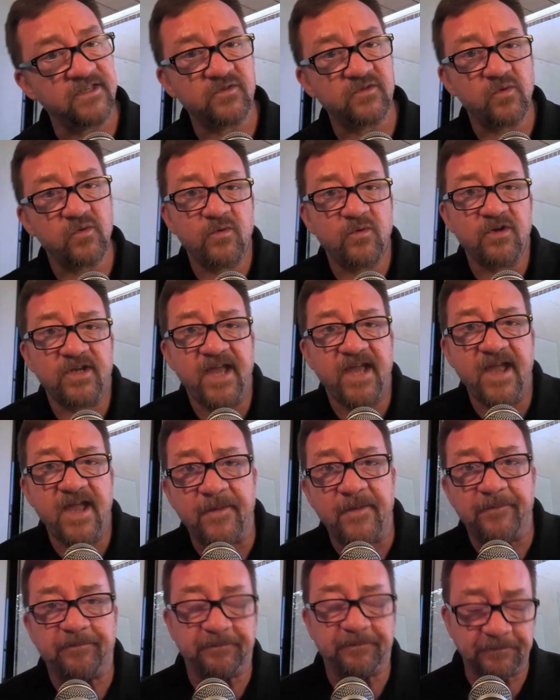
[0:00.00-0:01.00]
this will work
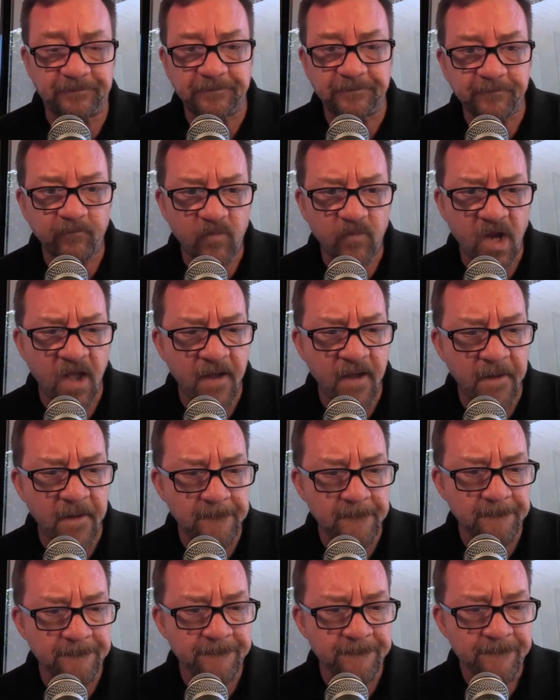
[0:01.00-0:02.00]
out.
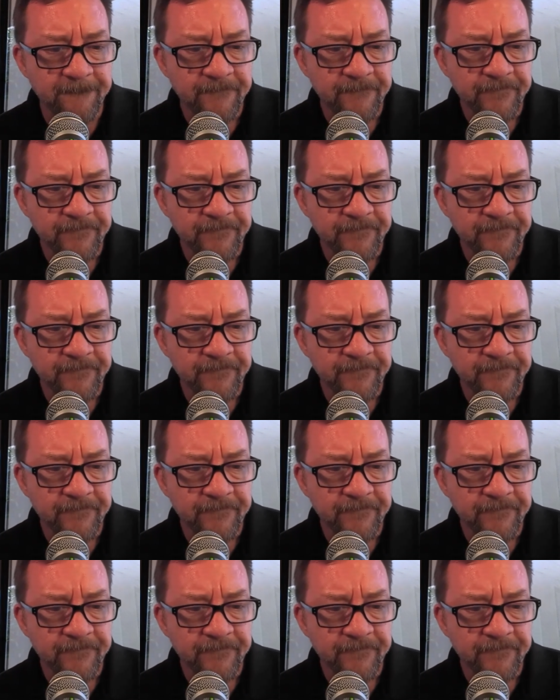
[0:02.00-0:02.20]
Not